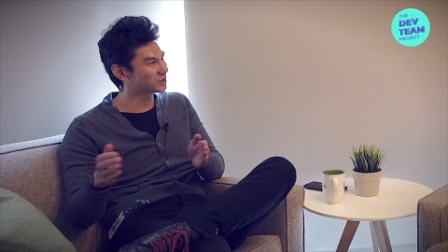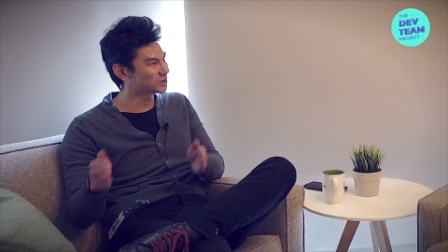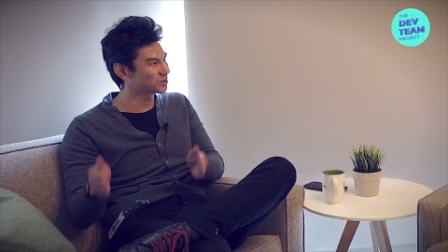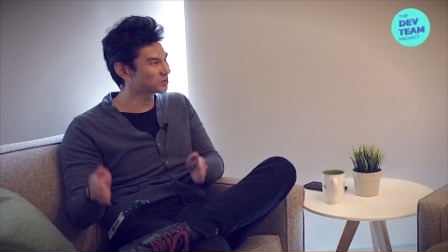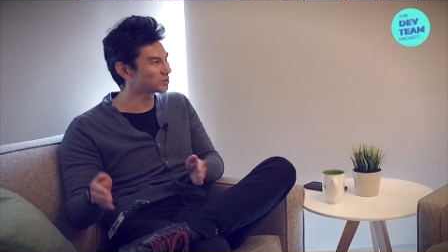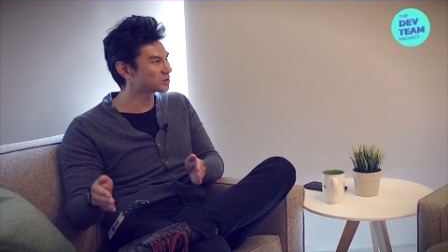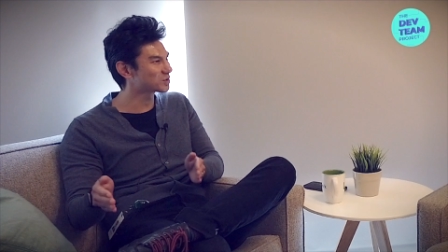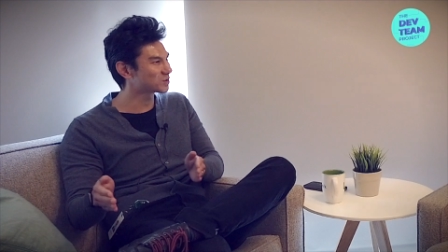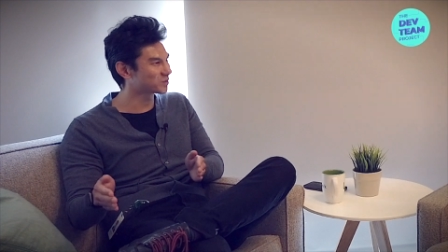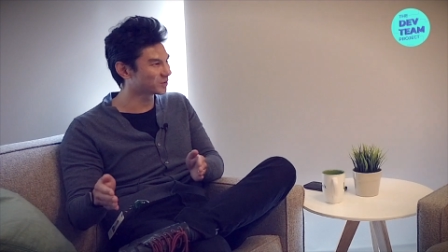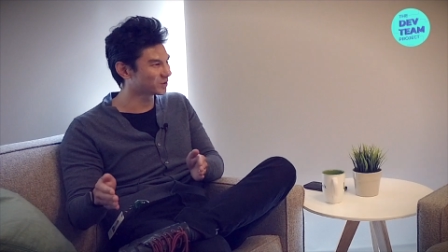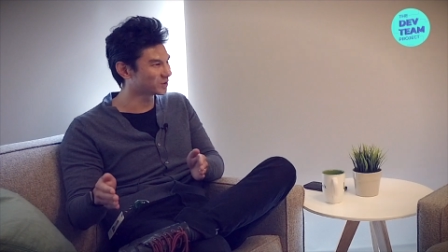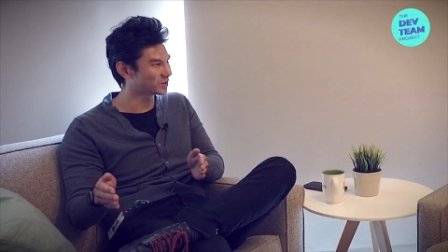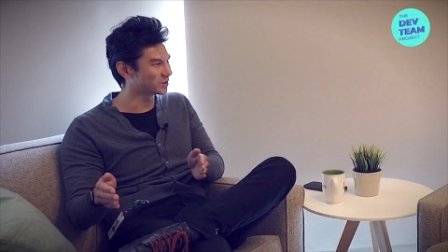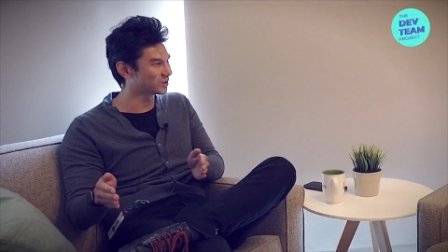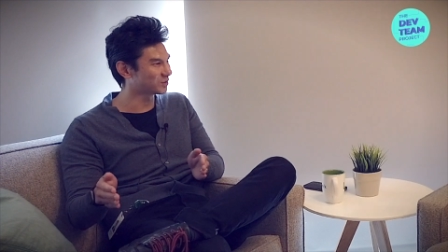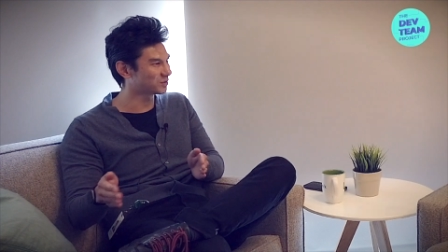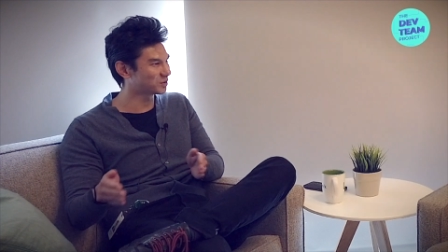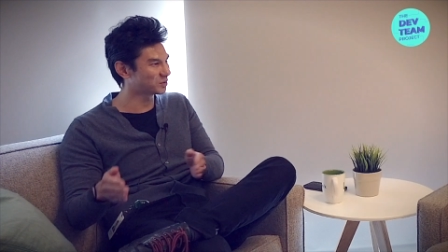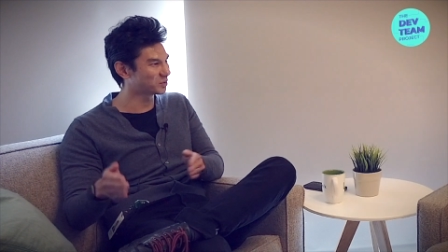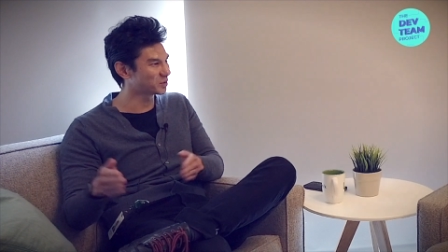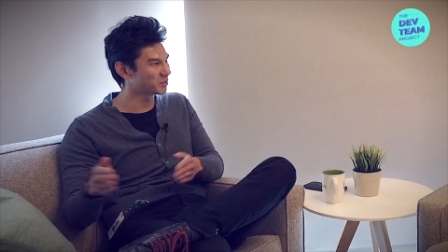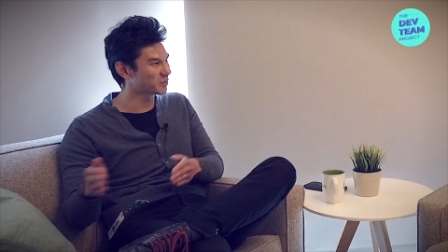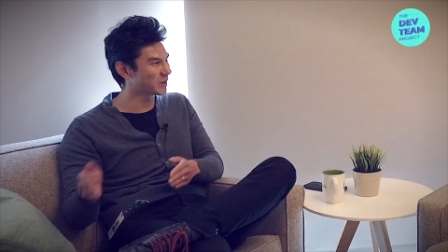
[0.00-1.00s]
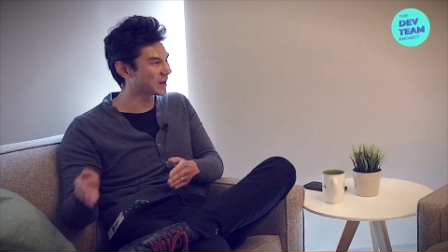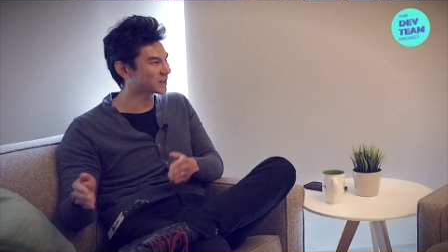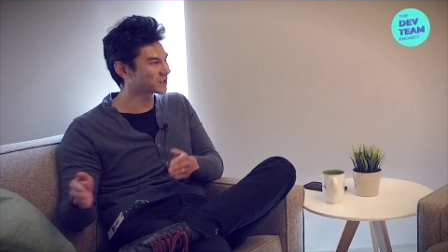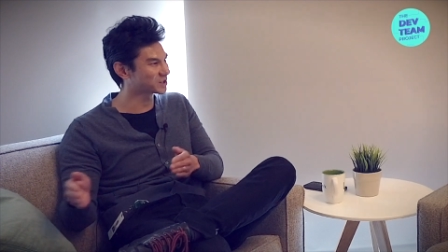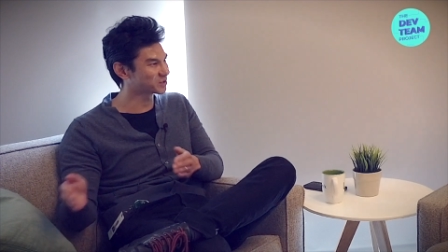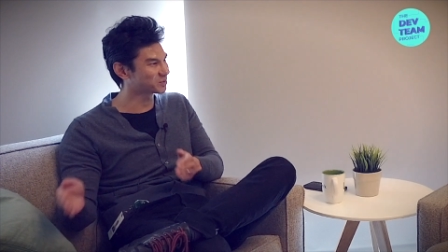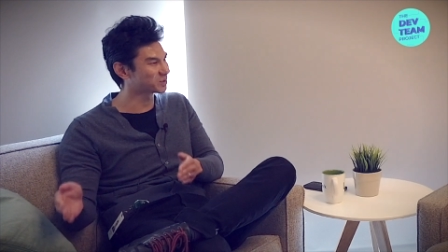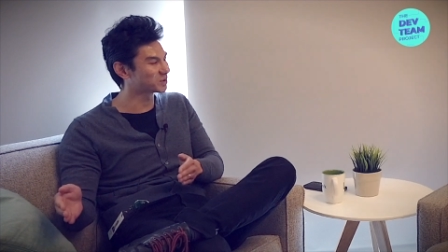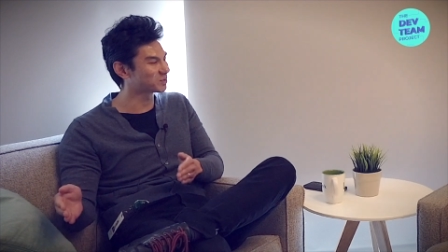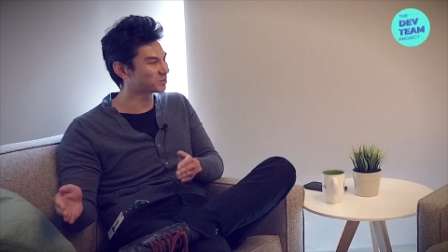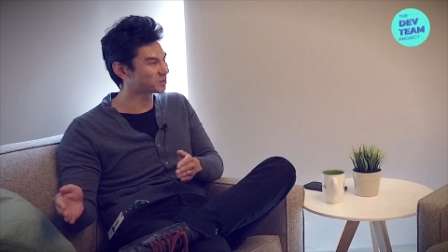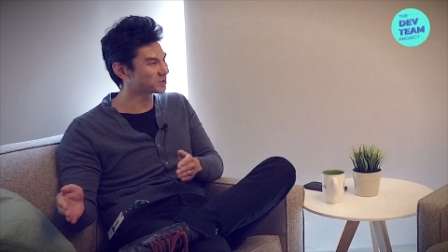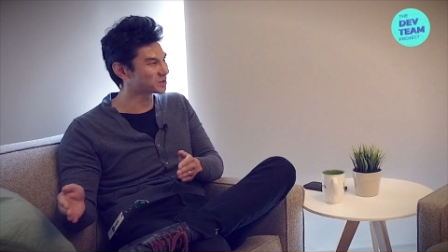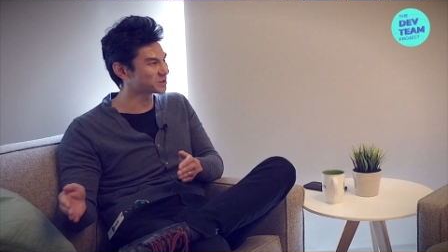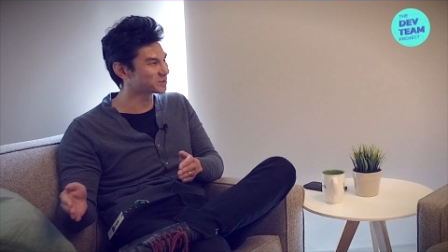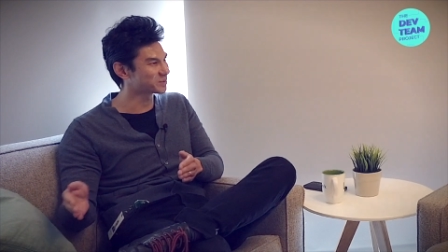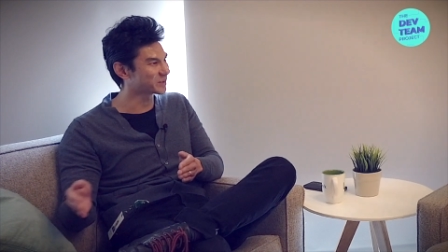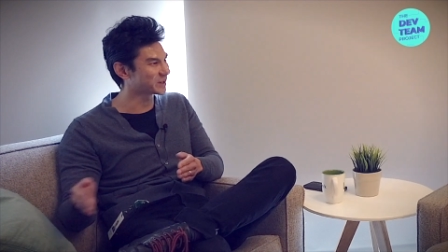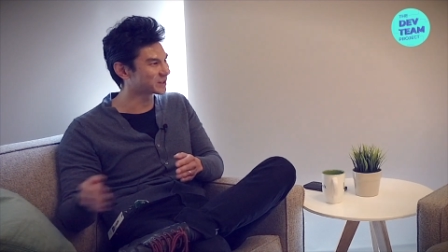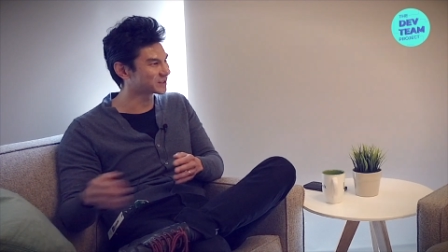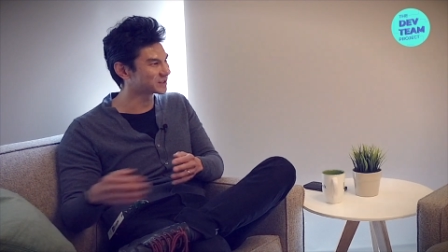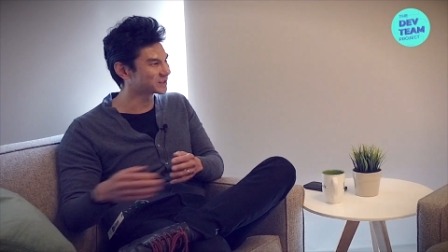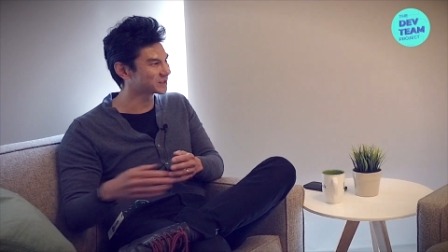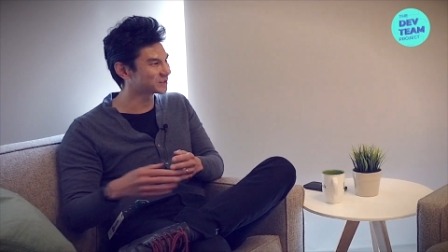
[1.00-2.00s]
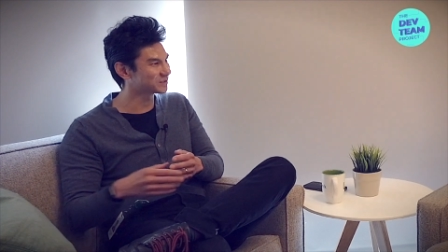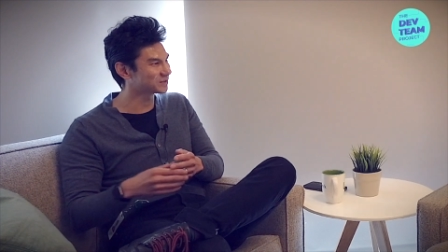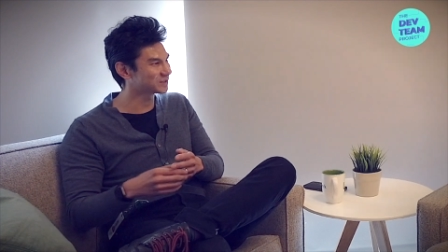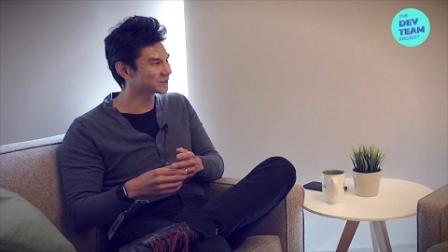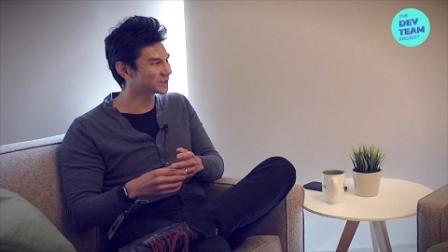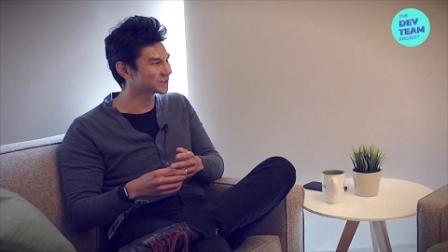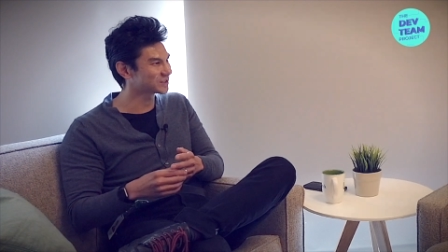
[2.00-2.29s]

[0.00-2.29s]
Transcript: useful from a management perspective?